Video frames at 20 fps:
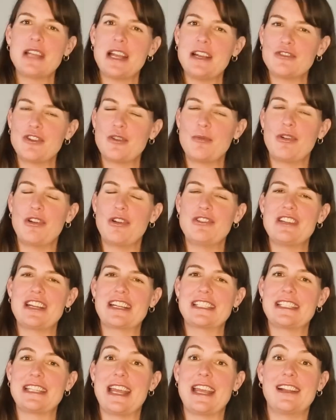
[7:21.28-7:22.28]
hydro
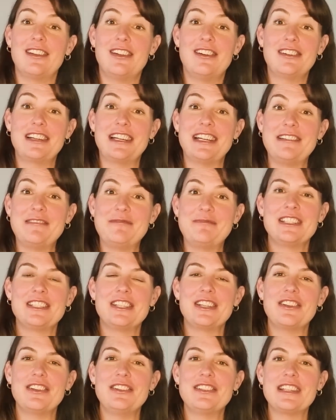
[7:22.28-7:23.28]
projects take longer.
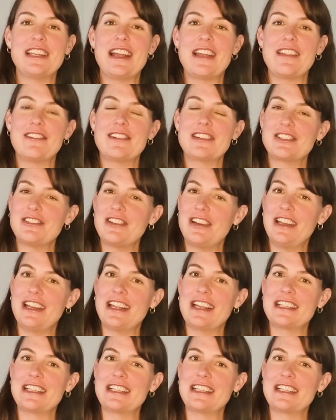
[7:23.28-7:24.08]
To use another Australian